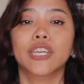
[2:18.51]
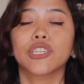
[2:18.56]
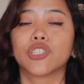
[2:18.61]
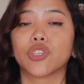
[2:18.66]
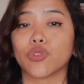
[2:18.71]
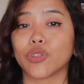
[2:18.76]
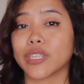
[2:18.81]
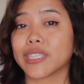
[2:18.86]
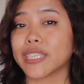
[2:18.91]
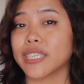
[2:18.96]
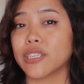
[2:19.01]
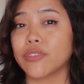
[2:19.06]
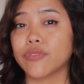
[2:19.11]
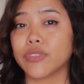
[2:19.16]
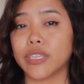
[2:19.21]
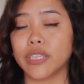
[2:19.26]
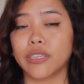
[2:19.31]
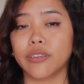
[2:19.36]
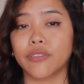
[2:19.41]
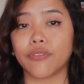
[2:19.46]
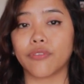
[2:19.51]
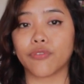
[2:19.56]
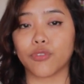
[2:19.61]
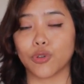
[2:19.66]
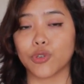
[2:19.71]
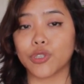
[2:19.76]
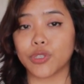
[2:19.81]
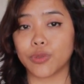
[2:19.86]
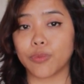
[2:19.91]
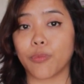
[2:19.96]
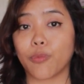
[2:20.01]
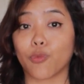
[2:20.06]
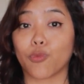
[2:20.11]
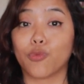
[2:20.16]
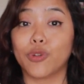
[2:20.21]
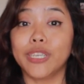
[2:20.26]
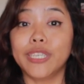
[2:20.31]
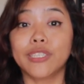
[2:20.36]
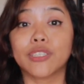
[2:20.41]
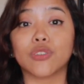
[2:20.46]
So that's kind of the first
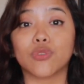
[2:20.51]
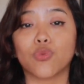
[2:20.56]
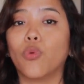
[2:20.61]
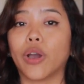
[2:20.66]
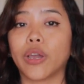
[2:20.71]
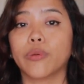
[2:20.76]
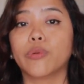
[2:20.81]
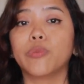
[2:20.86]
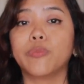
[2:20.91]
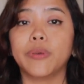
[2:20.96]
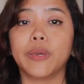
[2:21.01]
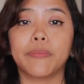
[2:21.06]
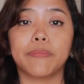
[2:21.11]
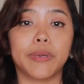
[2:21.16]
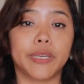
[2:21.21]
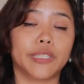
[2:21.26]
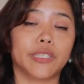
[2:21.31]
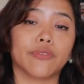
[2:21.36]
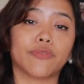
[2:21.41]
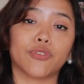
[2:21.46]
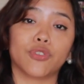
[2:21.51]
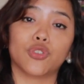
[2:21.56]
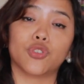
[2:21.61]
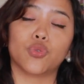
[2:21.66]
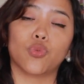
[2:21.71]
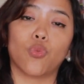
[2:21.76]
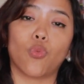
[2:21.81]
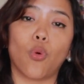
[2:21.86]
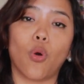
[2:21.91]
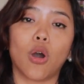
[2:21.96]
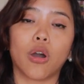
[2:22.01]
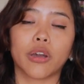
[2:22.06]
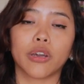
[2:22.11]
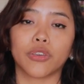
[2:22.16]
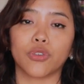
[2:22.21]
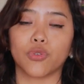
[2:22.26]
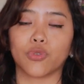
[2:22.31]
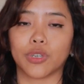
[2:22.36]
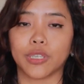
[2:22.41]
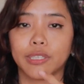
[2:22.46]
reason why it would be amazing for you to walk
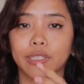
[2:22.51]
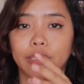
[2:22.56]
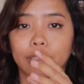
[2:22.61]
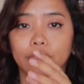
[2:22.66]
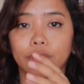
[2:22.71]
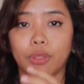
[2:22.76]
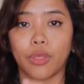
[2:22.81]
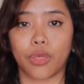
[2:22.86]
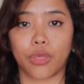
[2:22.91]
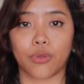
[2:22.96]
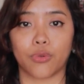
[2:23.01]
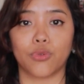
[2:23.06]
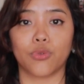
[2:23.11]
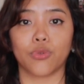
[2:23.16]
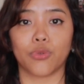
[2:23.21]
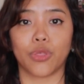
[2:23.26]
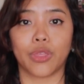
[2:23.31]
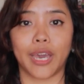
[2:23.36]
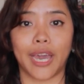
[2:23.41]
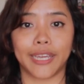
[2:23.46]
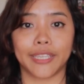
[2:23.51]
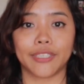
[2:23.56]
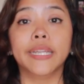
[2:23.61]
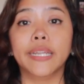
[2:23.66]
your assistant through that.